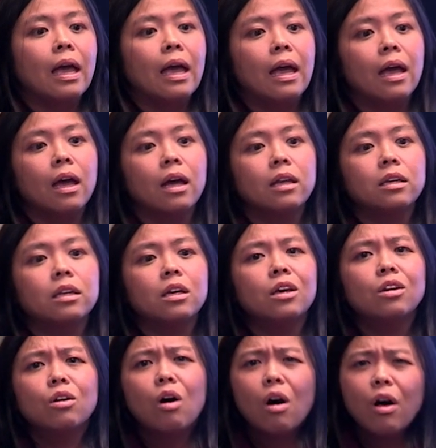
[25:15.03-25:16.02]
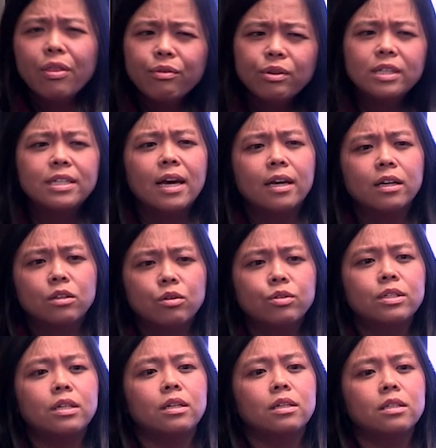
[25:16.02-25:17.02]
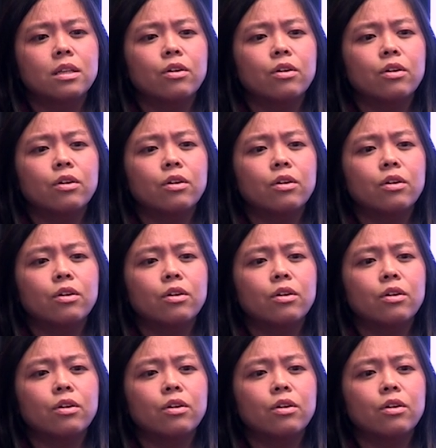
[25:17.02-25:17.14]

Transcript: And in all three diagnoses,